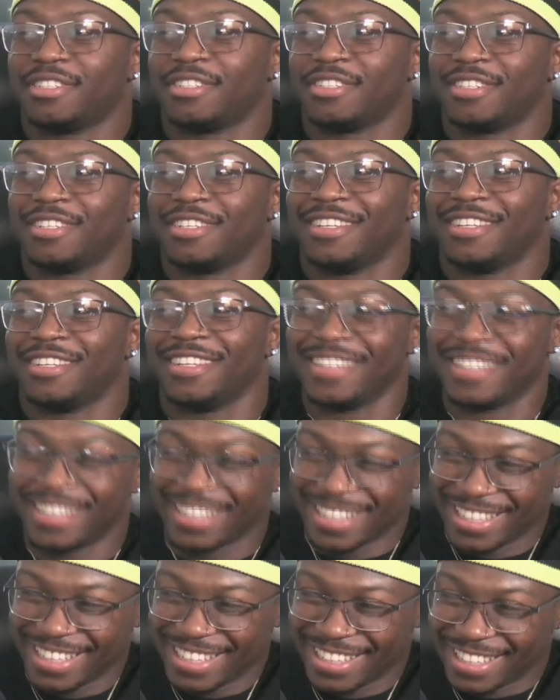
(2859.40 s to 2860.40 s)
it's it's
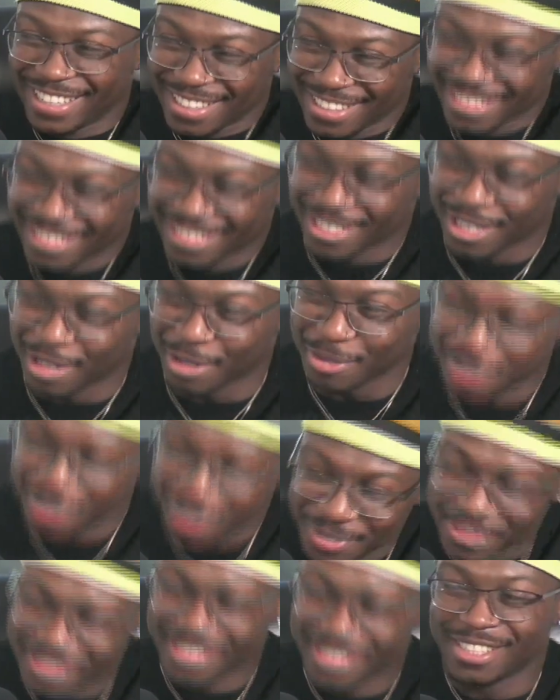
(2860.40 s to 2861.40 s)
comfortable. Comfortable.
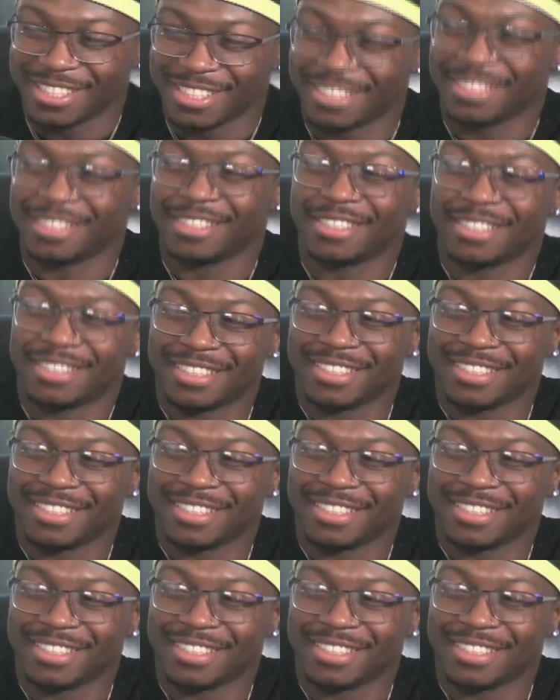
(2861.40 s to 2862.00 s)
It's comfortable. I'm